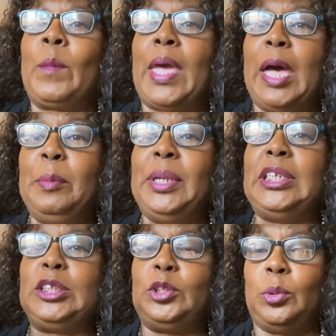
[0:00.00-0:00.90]
How many
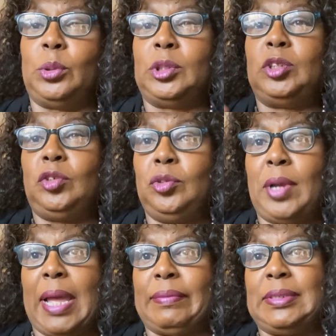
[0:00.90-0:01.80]
stores do you
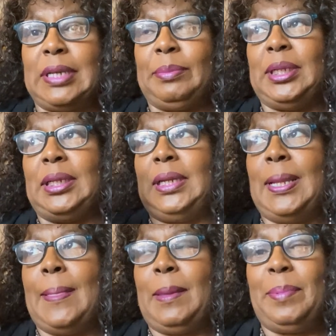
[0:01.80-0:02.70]
have something
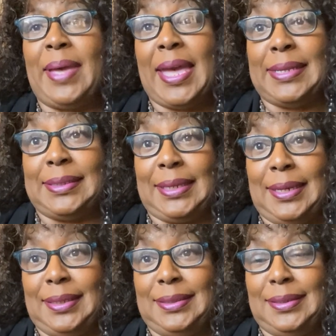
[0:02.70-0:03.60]
in the
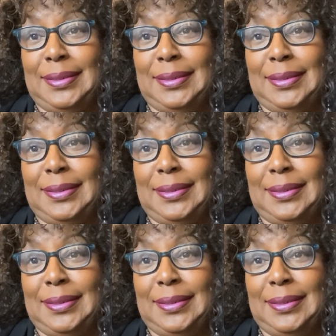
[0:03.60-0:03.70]
basket